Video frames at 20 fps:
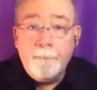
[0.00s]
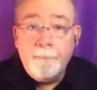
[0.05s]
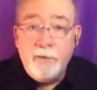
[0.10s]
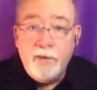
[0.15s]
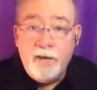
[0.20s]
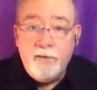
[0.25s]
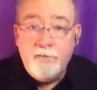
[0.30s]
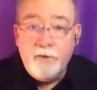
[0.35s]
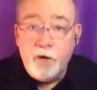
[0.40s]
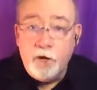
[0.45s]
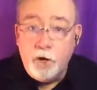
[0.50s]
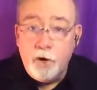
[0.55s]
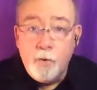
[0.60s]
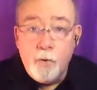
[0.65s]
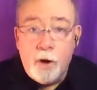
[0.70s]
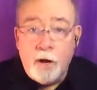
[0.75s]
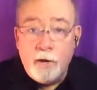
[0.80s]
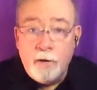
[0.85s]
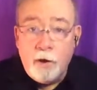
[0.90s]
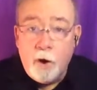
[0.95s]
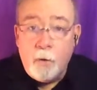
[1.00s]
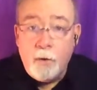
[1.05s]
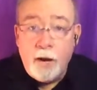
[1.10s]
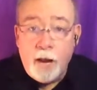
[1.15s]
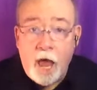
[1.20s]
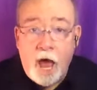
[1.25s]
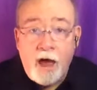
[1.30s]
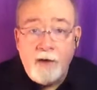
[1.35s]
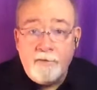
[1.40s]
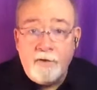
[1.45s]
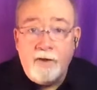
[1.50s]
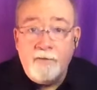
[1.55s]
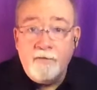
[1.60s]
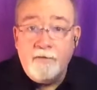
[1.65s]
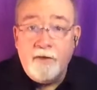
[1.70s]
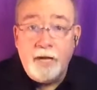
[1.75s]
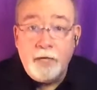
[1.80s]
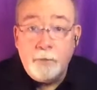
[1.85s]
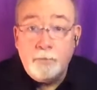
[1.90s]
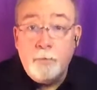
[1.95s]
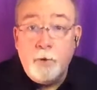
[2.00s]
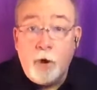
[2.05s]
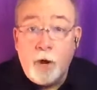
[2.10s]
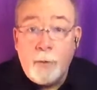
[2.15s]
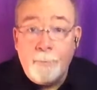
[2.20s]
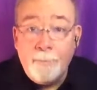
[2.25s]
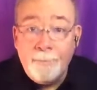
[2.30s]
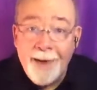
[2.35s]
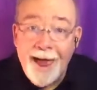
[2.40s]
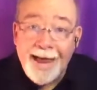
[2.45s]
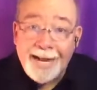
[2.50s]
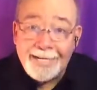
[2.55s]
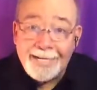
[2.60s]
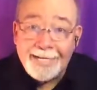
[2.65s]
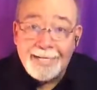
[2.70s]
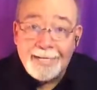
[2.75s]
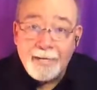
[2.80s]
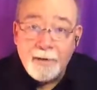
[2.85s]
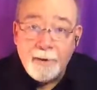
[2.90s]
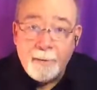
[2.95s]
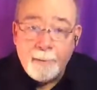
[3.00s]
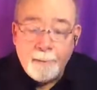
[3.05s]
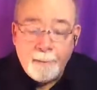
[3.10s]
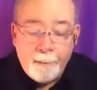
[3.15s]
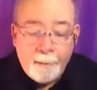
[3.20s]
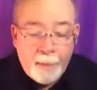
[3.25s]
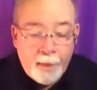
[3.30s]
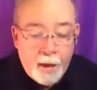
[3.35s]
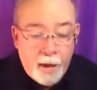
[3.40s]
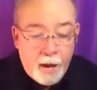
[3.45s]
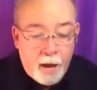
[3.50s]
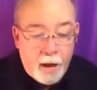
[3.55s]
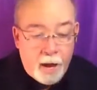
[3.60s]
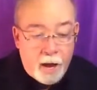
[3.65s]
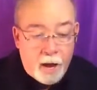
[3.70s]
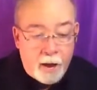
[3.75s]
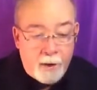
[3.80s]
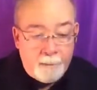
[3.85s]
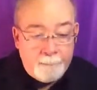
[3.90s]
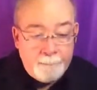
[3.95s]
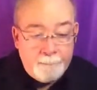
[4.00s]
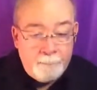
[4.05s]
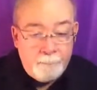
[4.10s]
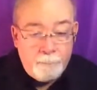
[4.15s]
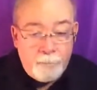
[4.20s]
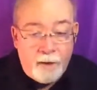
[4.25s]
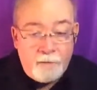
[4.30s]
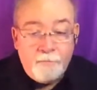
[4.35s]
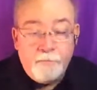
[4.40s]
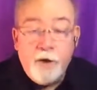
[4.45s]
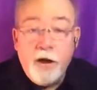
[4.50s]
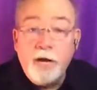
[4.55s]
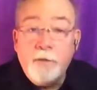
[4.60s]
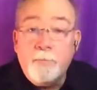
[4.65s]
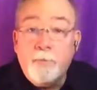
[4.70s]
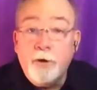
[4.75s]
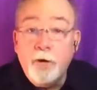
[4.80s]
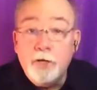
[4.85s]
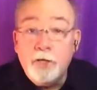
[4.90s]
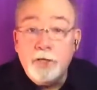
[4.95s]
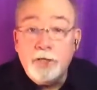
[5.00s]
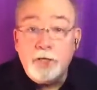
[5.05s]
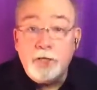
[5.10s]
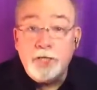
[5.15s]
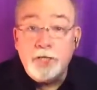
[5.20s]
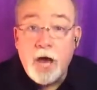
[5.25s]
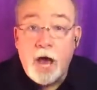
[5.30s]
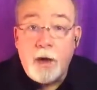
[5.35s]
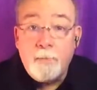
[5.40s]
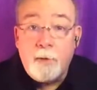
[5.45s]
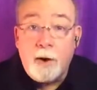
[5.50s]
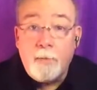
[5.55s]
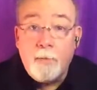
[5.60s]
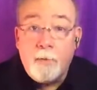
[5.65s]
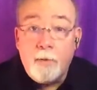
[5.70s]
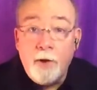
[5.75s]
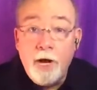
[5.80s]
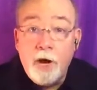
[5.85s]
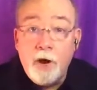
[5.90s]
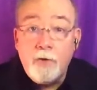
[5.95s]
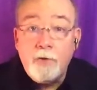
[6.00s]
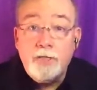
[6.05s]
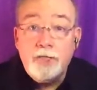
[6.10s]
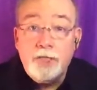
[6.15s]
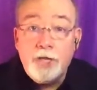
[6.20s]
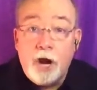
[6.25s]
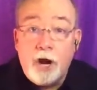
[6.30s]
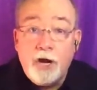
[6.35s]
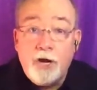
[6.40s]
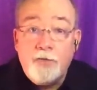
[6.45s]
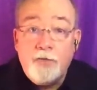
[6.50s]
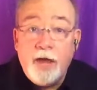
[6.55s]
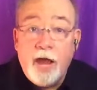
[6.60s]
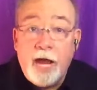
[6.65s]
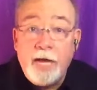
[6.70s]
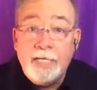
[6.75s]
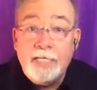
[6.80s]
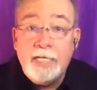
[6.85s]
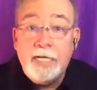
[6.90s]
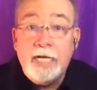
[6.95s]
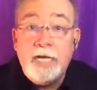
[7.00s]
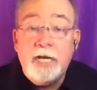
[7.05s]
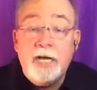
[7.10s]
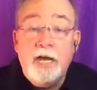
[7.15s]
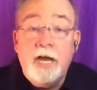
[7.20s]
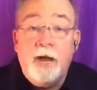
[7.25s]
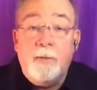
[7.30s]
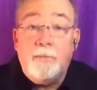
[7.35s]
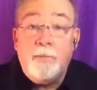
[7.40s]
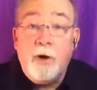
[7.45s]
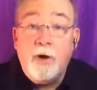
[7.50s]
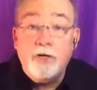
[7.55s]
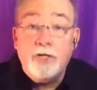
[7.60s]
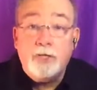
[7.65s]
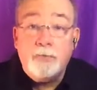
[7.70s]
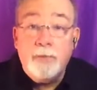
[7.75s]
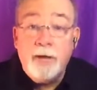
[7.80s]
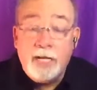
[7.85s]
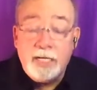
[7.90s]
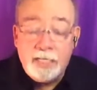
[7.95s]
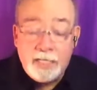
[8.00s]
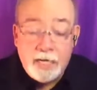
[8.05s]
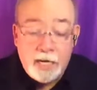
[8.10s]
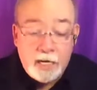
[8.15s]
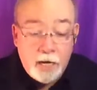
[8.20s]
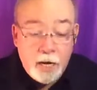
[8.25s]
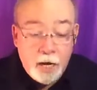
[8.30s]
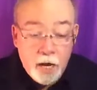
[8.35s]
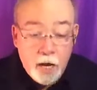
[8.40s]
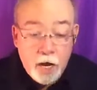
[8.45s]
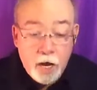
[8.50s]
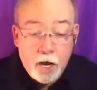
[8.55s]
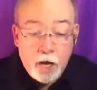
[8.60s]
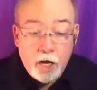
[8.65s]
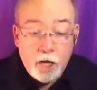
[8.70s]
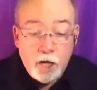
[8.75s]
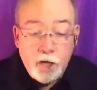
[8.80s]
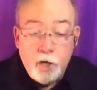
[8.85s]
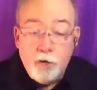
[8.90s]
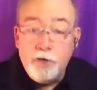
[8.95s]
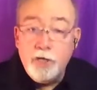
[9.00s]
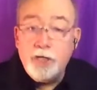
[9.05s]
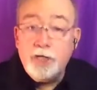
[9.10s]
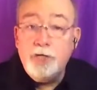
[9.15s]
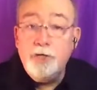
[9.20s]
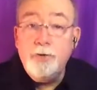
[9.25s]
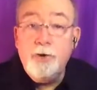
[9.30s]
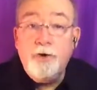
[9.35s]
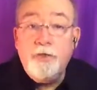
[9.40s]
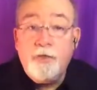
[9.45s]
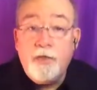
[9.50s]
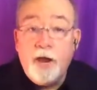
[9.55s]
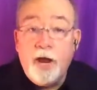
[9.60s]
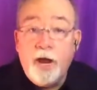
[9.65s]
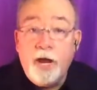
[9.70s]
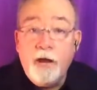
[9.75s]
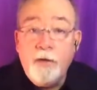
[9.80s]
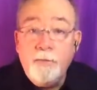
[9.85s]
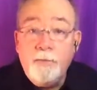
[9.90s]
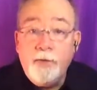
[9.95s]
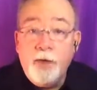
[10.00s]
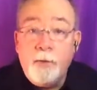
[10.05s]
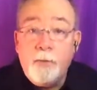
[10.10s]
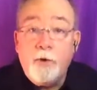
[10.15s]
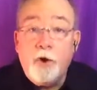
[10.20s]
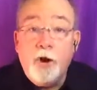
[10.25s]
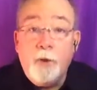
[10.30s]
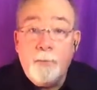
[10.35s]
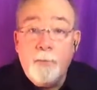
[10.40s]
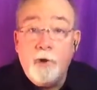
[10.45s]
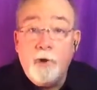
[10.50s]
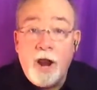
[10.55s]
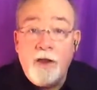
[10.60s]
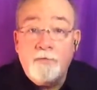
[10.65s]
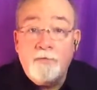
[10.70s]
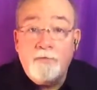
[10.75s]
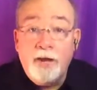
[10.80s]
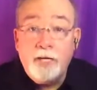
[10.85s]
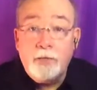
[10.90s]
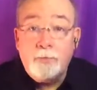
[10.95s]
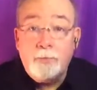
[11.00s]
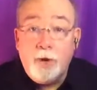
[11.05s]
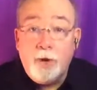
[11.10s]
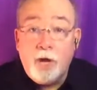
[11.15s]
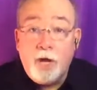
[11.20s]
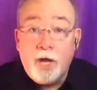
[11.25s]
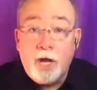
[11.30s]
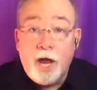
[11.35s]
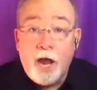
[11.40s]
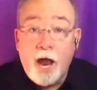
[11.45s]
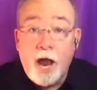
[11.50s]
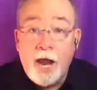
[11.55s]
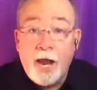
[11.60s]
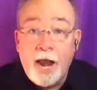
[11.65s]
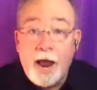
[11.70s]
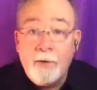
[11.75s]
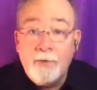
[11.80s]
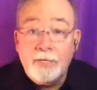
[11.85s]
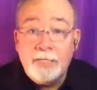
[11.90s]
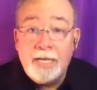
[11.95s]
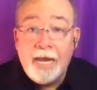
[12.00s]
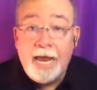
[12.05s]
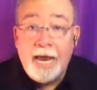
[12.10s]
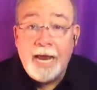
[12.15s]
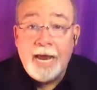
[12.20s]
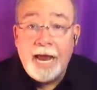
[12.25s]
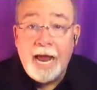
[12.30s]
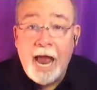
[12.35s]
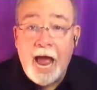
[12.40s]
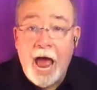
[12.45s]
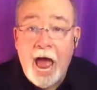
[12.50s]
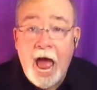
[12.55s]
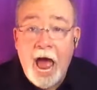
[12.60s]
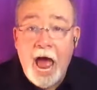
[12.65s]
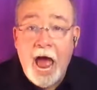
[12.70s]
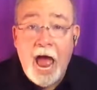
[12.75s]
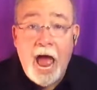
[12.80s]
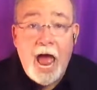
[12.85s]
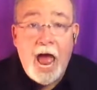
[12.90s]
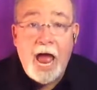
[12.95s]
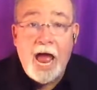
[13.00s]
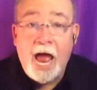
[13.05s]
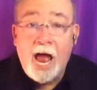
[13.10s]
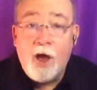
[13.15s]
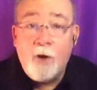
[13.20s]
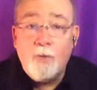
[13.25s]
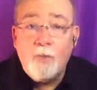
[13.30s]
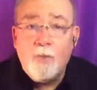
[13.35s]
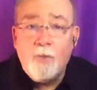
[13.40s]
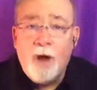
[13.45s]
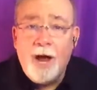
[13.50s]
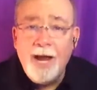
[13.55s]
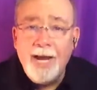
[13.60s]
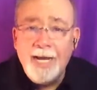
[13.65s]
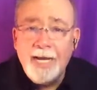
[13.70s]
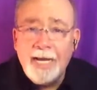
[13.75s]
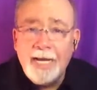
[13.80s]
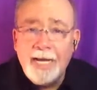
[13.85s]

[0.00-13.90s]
even knew what going live on Facebook meant. My friend and producer, Scott Barbarino, started the idea. He approached me and said, you just do your thing, and we're going to put it on Facebook. And I was like, what?